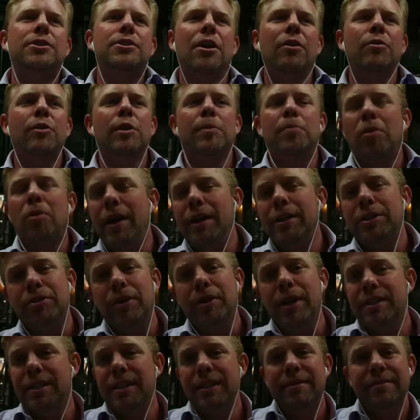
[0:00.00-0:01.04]
started with Brian
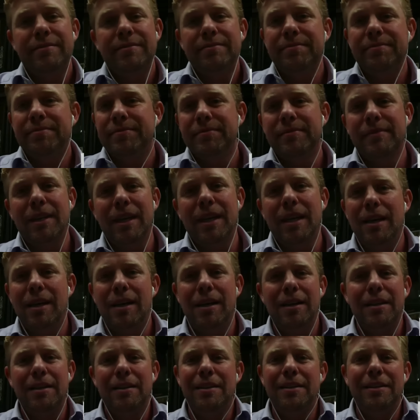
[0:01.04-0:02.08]
Tracy.
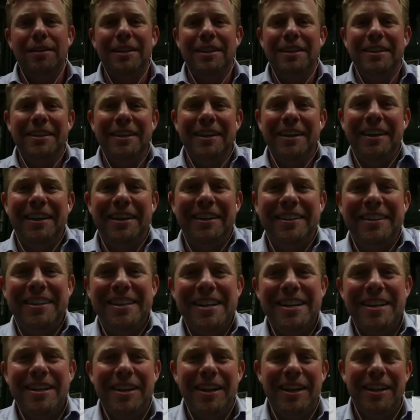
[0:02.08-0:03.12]
The
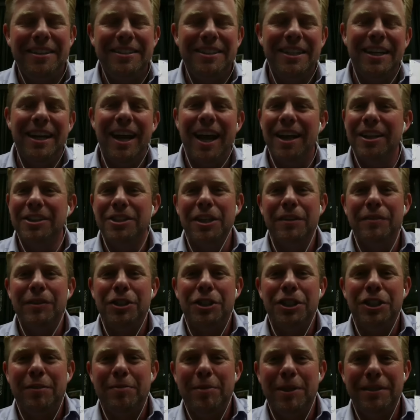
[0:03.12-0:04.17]
Psychology of
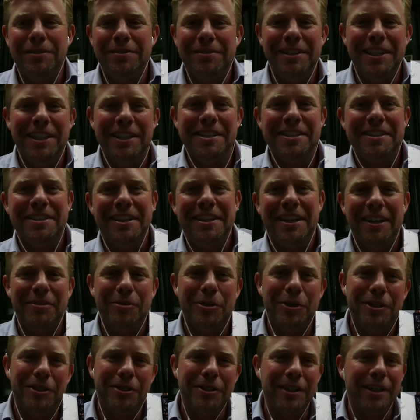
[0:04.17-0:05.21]
Achievement is,
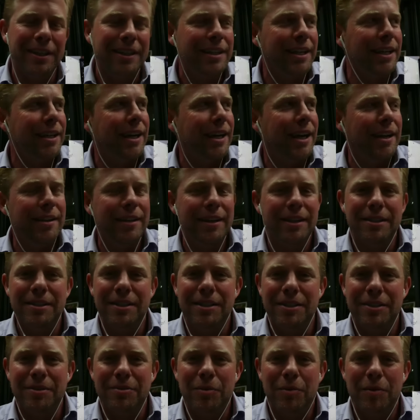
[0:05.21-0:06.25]
you get a kick out of this,
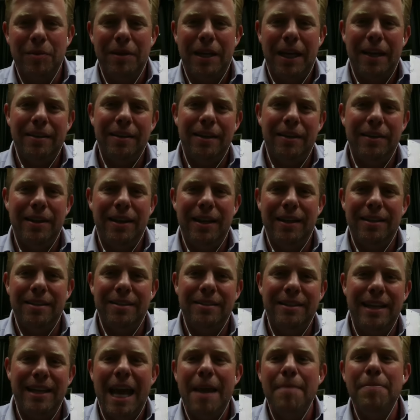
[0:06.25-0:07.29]
is
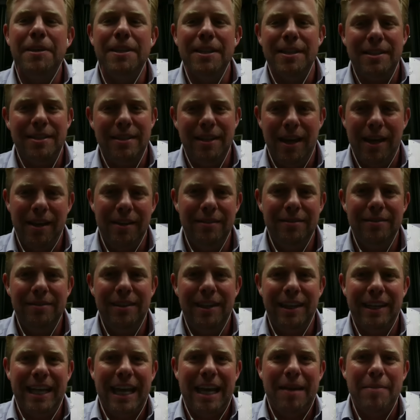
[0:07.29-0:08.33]
that tape cassette
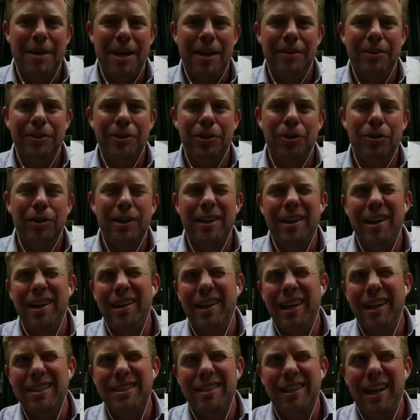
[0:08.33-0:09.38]
that came out in the late
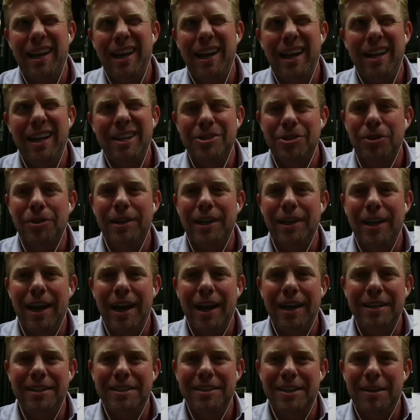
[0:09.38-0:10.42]
80s, early
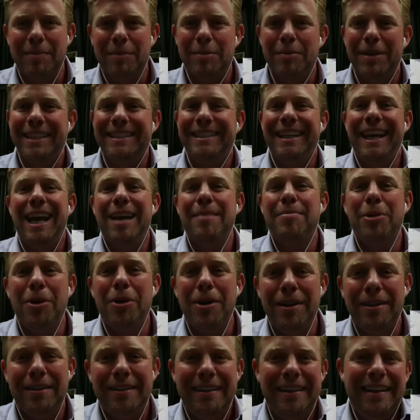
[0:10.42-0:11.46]
90s, something my dad
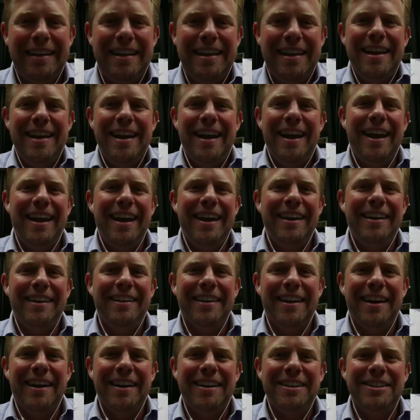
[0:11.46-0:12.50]
bought.
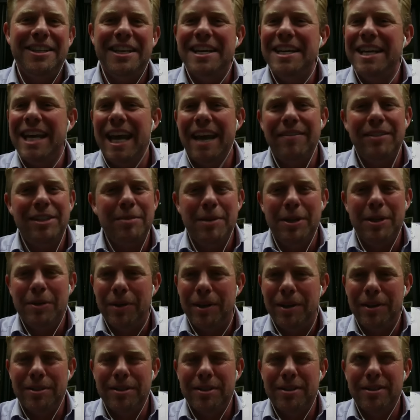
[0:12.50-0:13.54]
And so he gave it to me
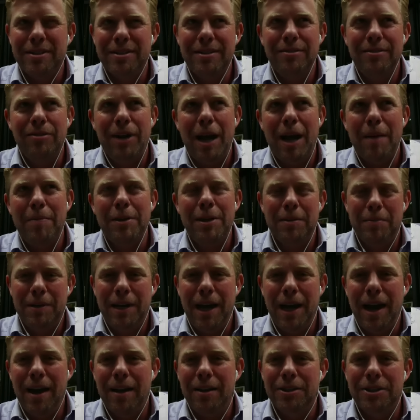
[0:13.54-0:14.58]
when I was wrapping up
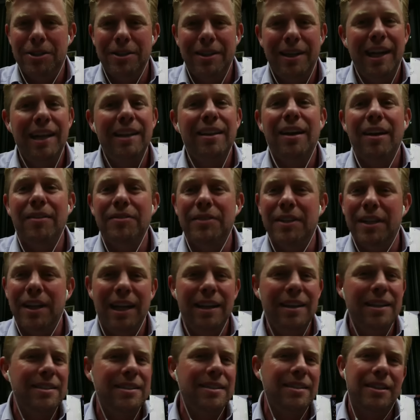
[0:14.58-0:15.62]
college, and I loved it.
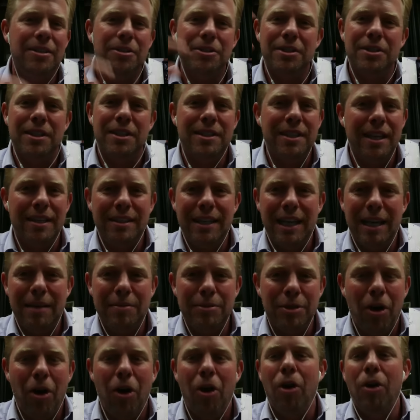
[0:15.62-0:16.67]
I listened to those cassette
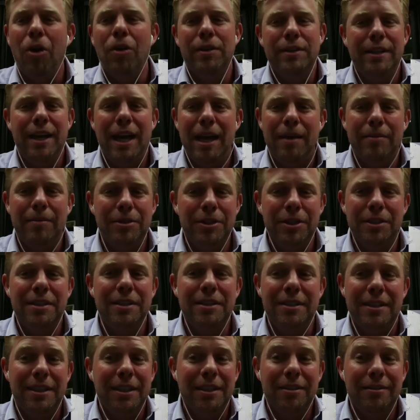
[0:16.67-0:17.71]
tapes all the time, just
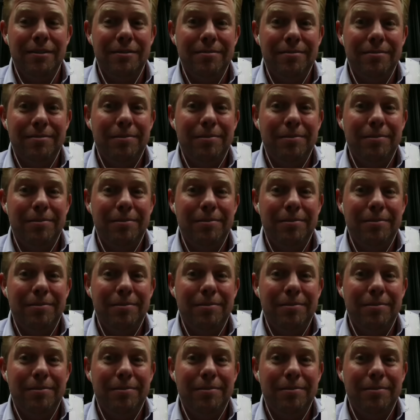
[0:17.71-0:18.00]
until